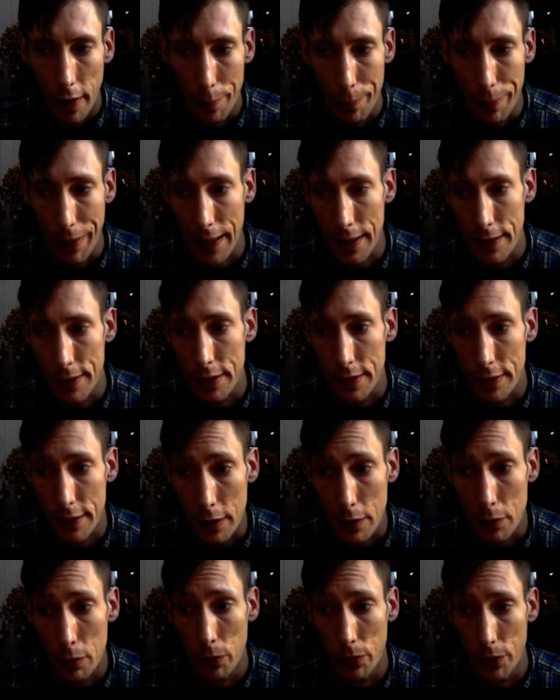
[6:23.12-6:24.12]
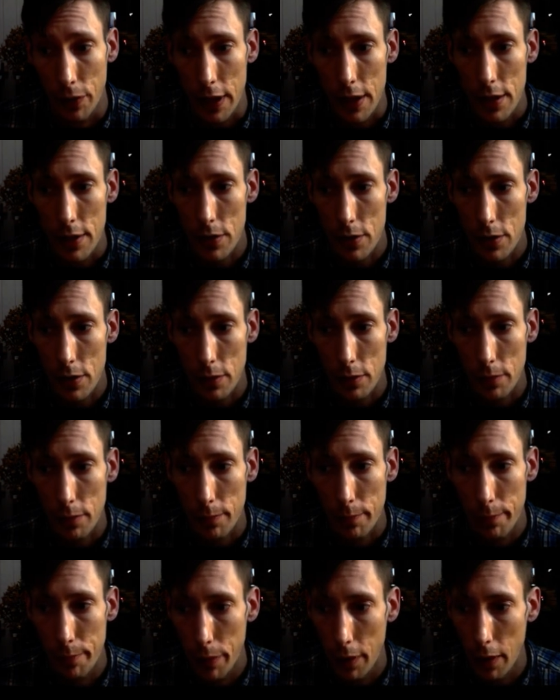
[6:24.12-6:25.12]
plan to deal with this
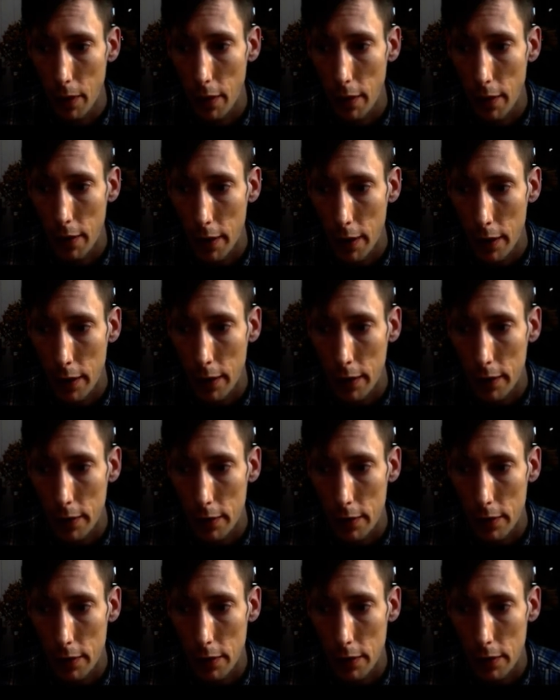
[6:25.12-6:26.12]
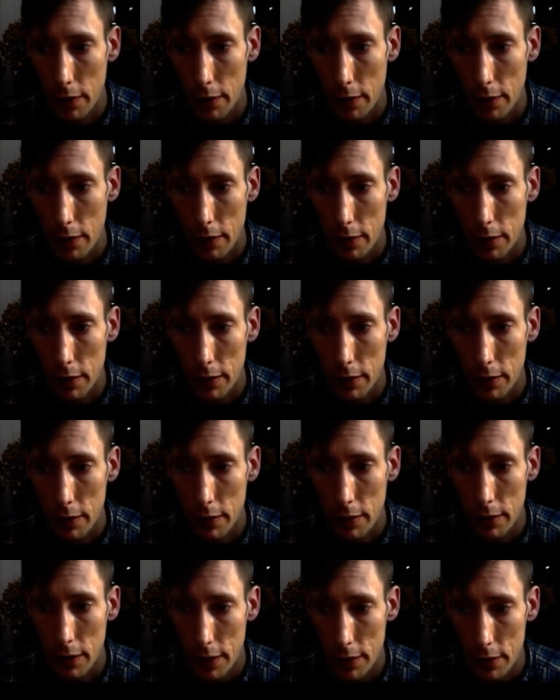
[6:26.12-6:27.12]
by
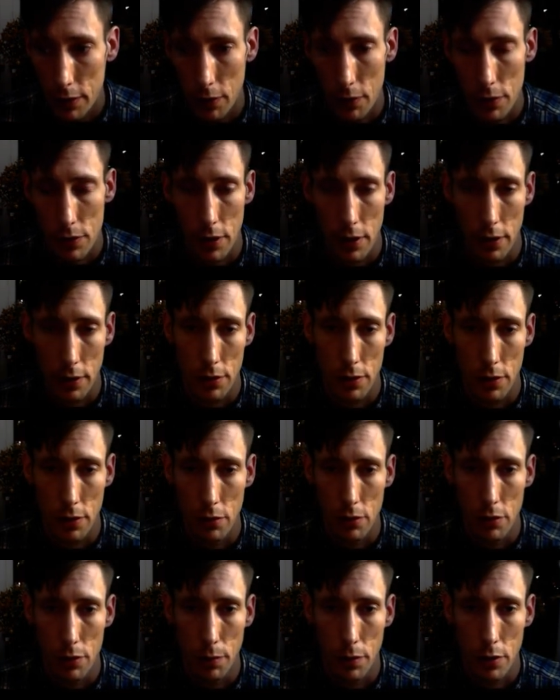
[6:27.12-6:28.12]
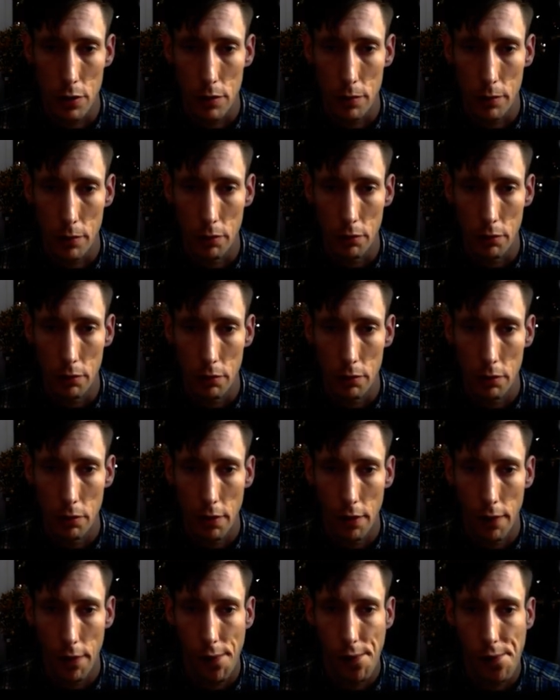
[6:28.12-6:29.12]
detoxing as soon as possible.
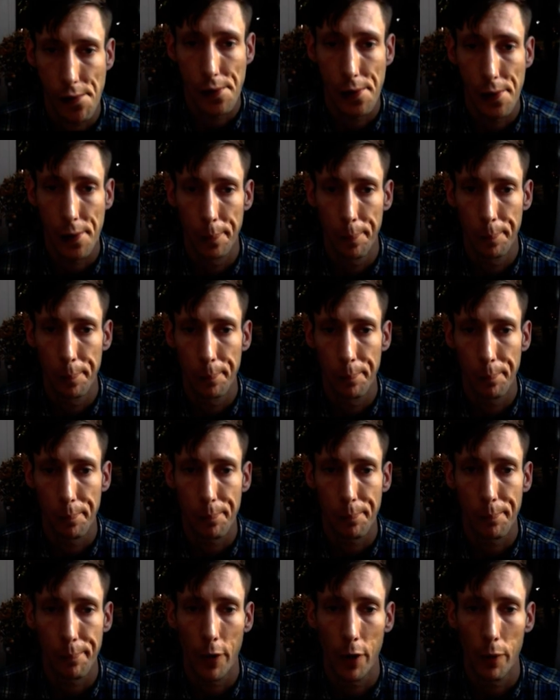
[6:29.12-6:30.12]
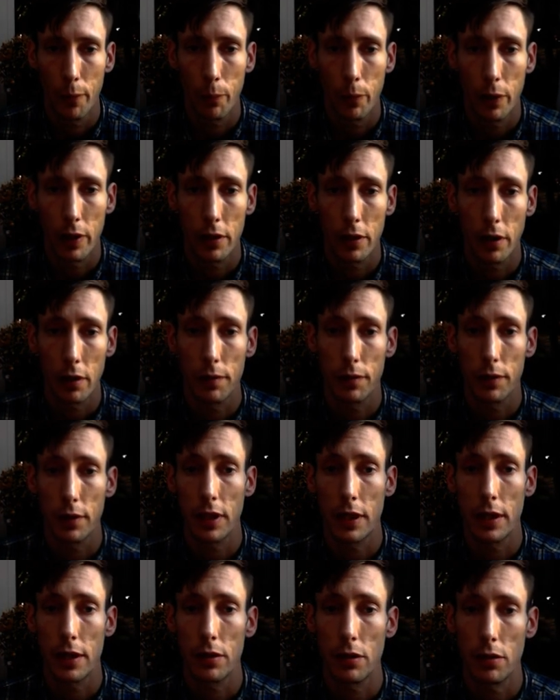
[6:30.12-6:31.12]
My window for
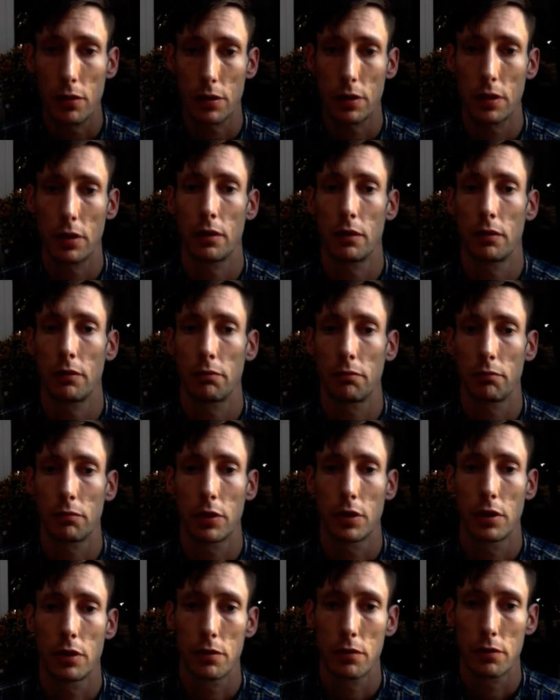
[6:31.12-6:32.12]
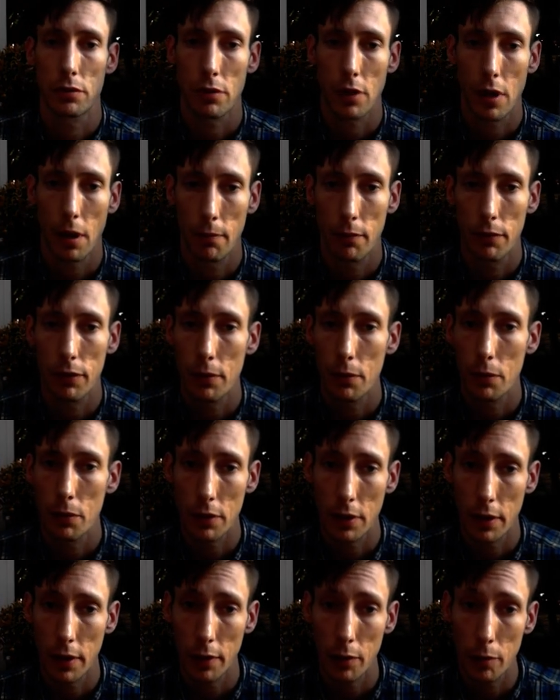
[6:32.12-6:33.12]
detoxing has come forward
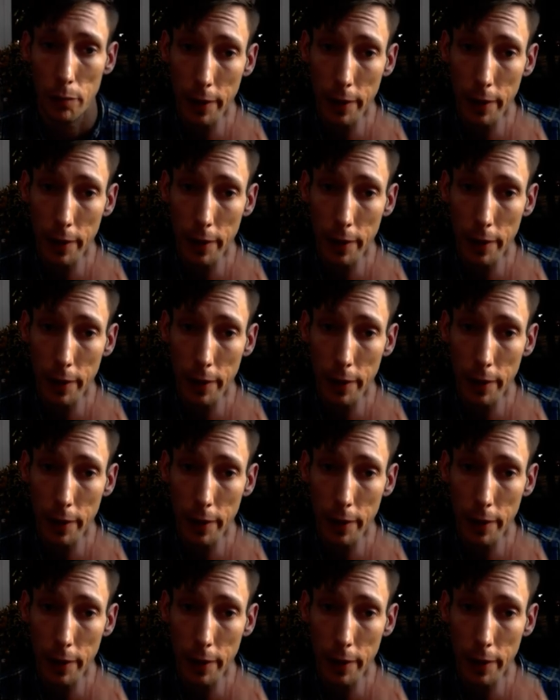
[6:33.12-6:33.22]
a little